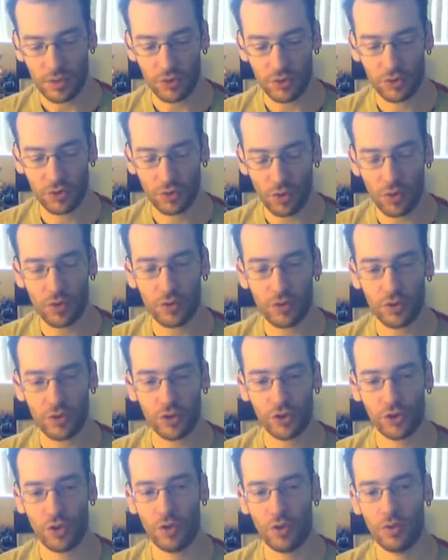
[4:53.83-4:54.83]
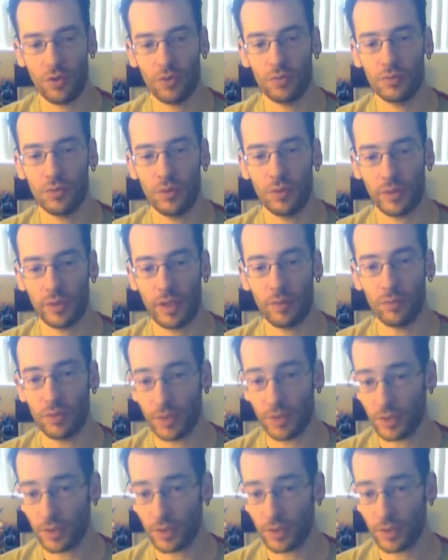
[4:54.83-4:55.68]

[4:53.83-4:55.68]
it started to show, okay, well,